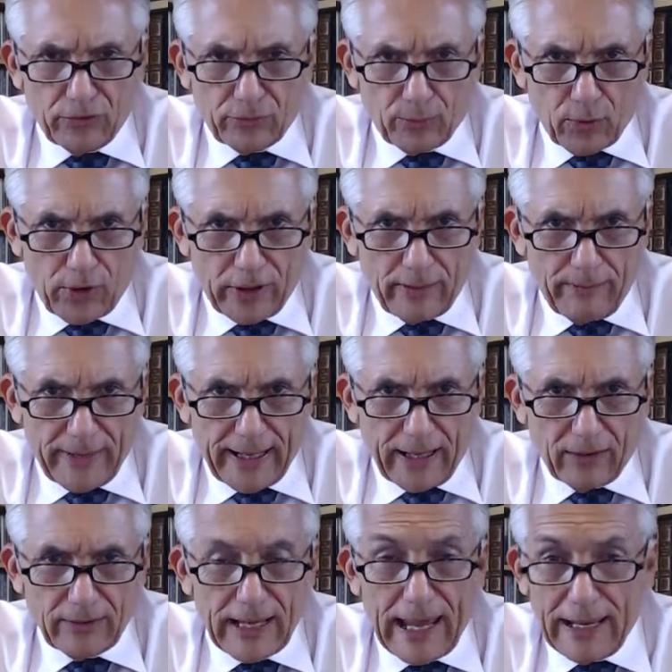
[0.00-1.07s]
brought
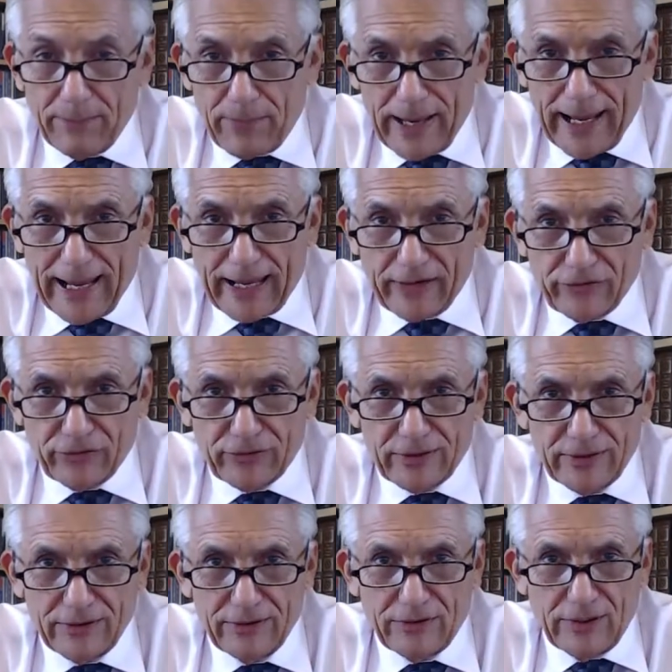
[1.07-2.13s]
about and passed
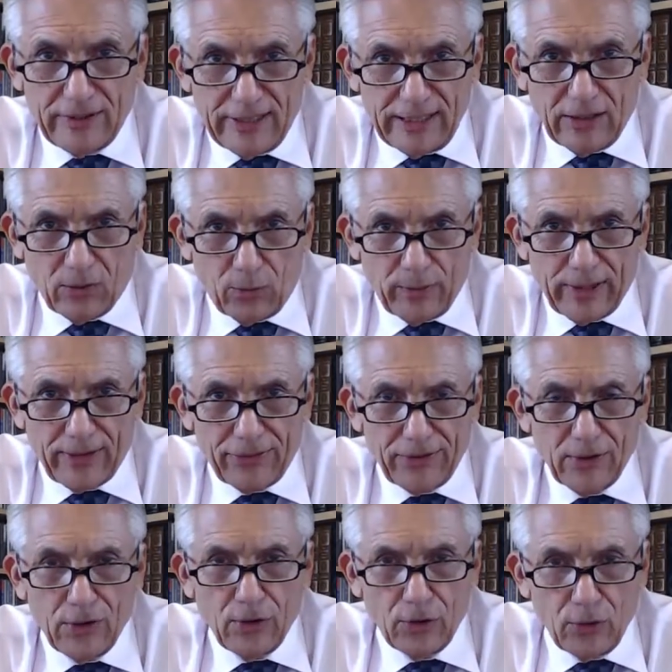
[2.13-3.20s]
to deal with
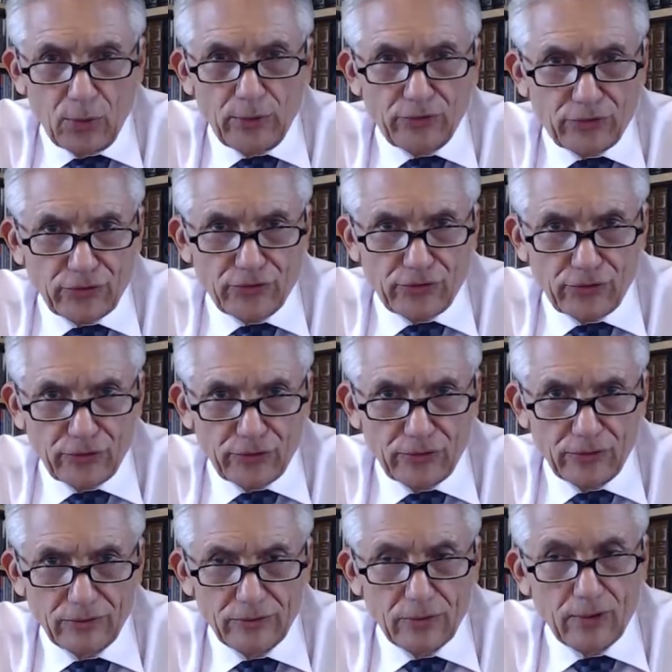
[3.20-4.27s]
who is a
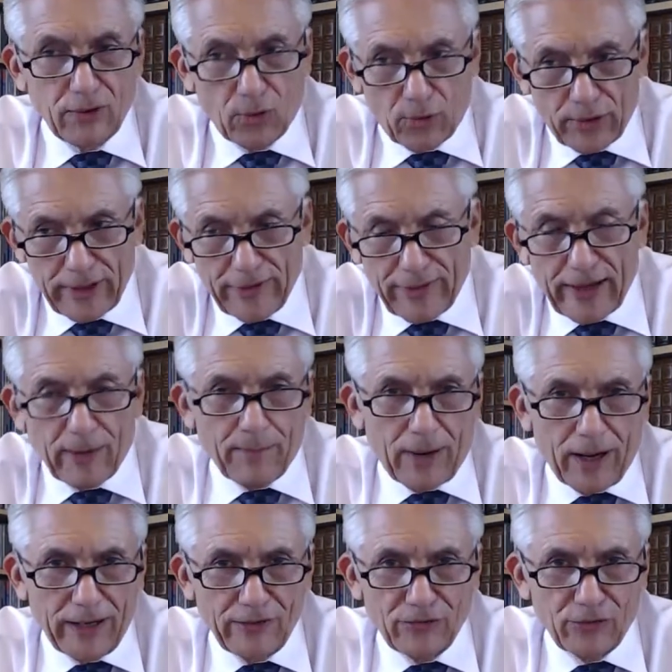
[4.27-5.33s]
Jew, or in their
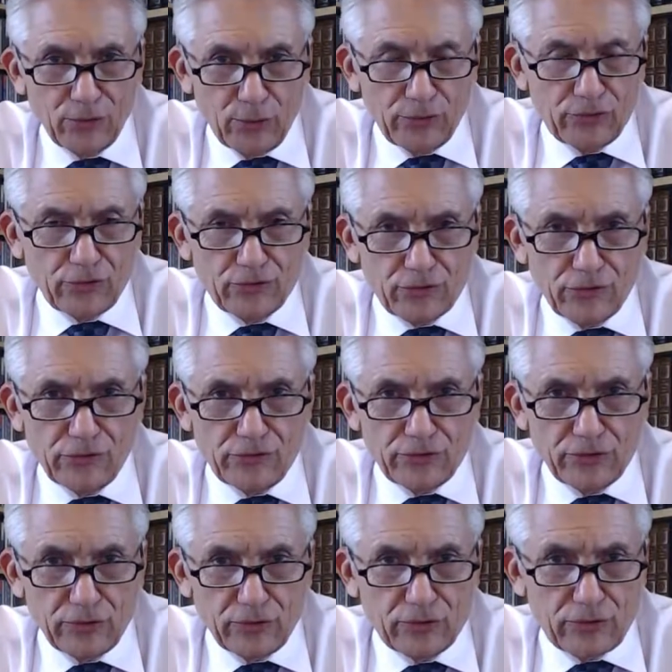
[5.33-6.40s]
minds, who is a true
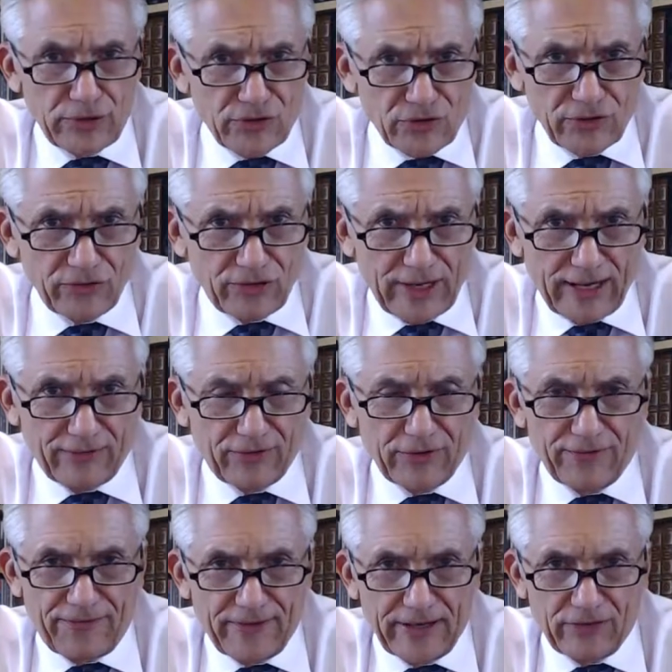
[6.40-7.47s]
Jew. Christians have to
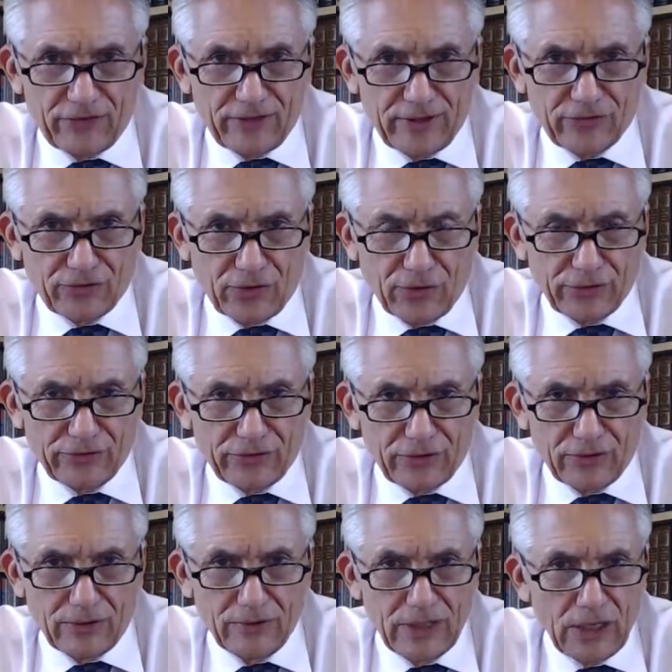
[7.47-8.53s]
face this
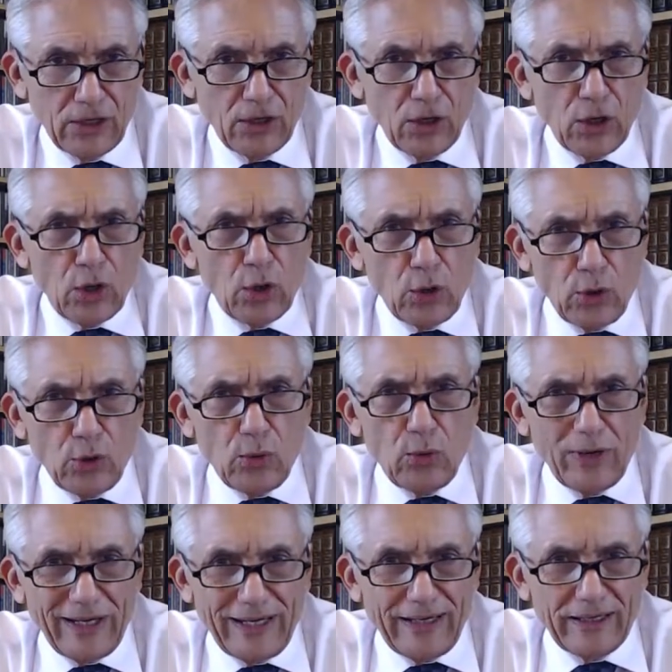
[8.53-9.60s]
also. Who
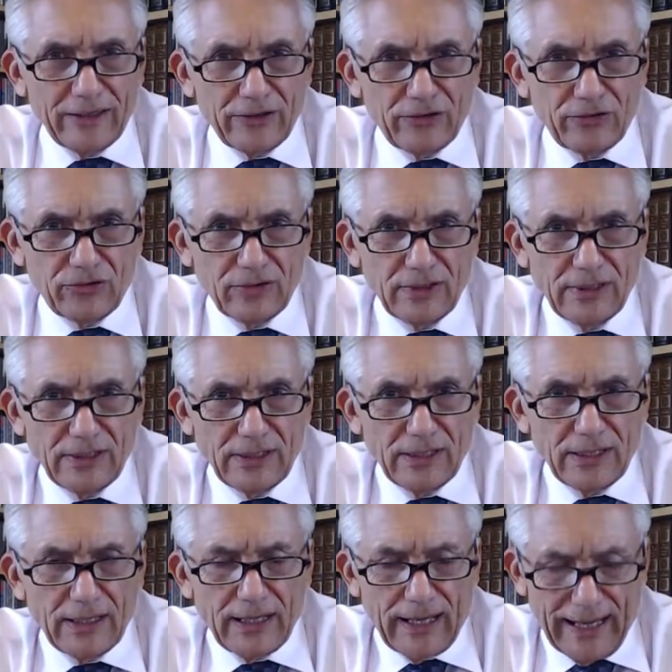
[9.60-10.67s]
is
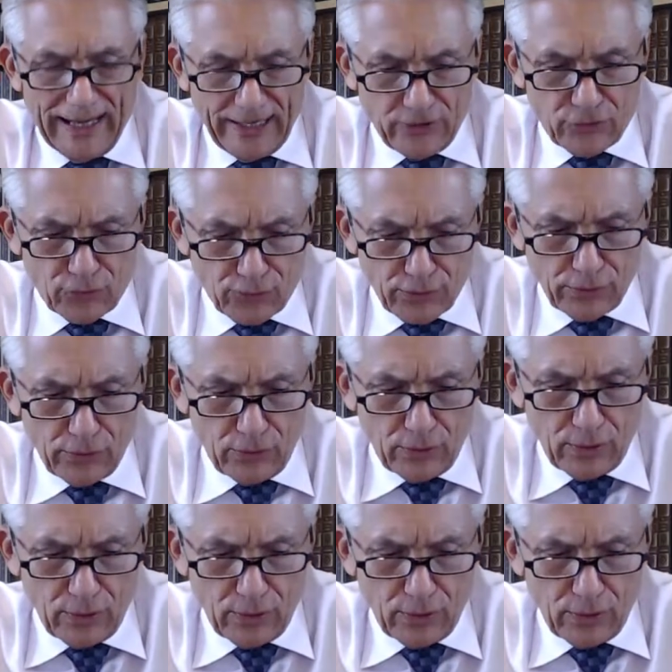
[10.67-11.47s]
a true